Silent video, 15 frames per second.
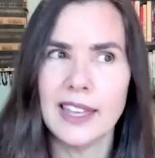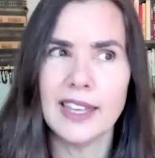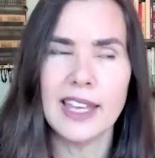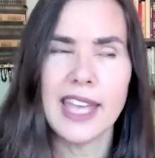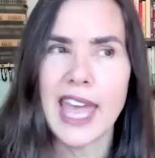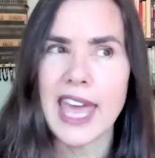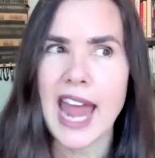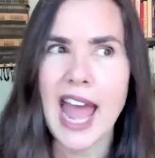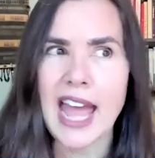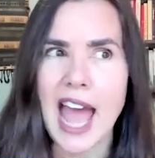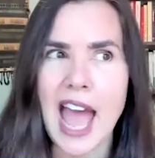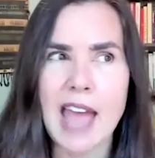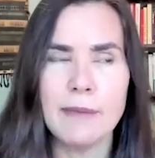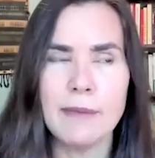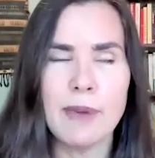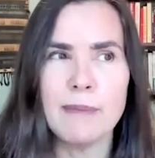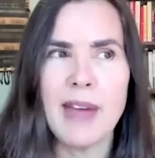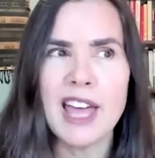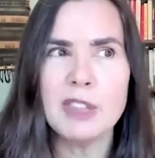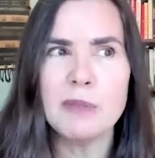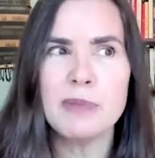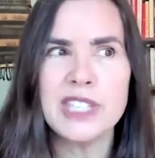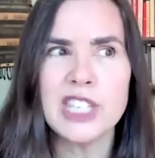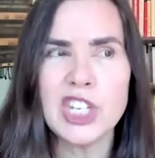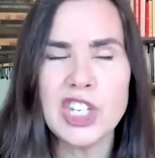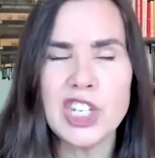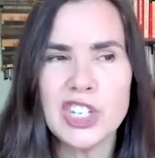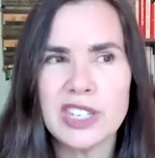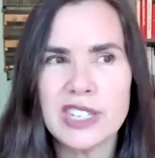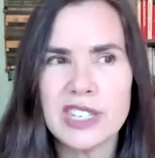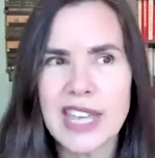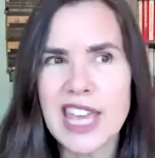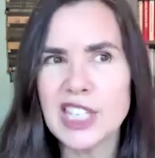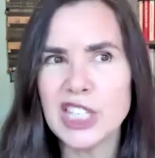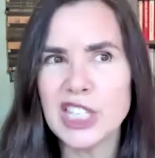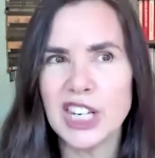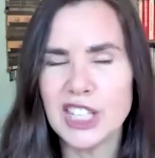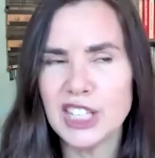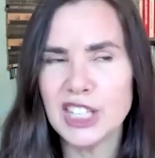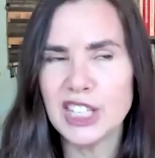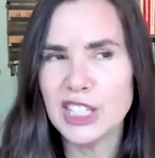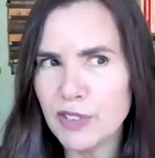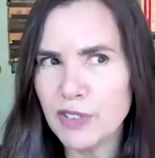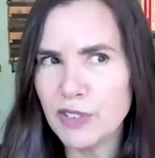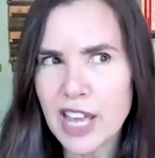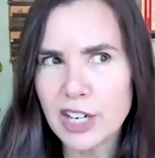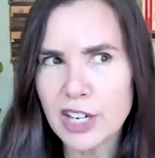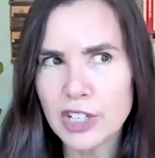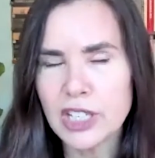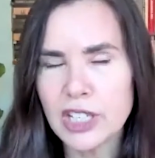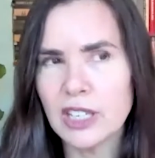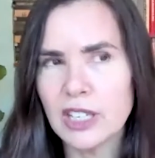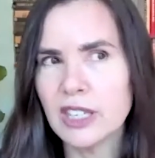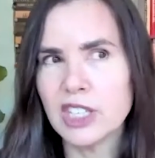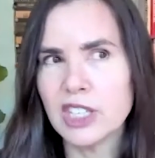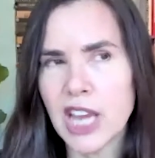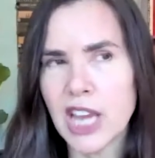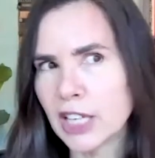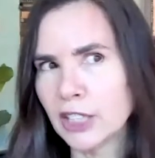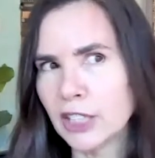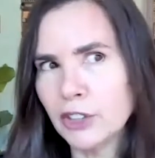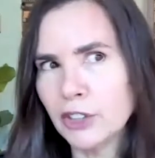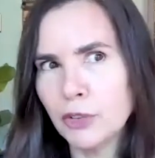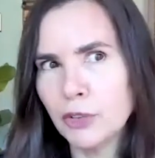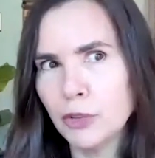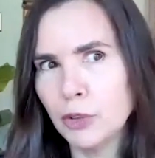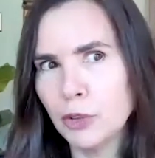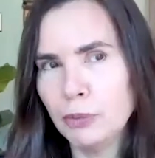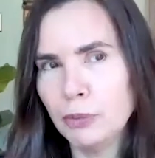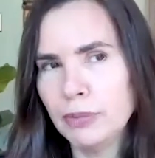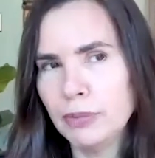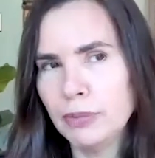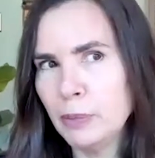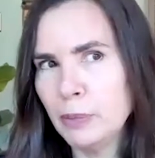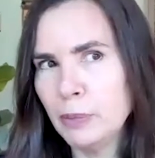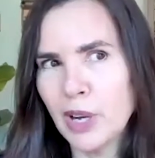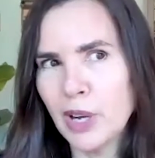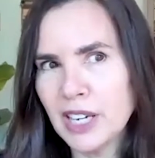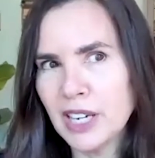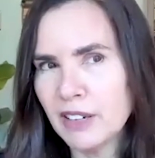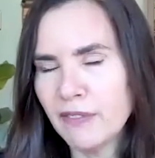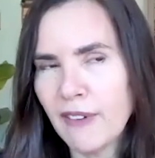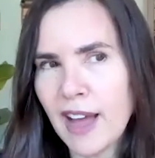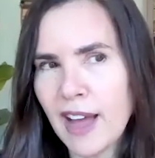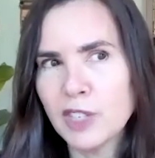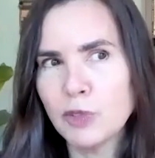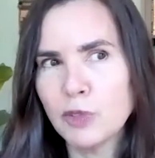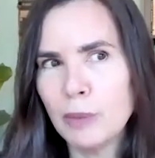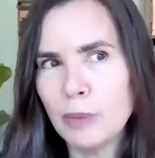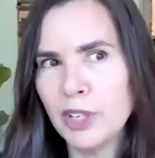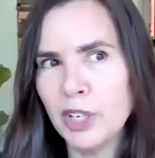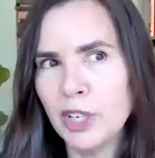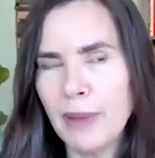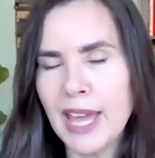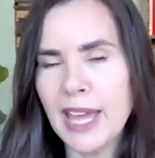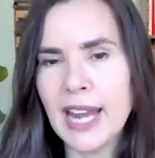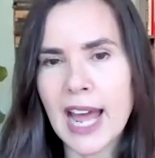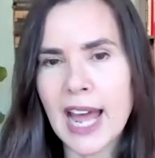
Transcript: again, I'm not in the position to say, is it a different energy that's channeled through people who identify as woman or man?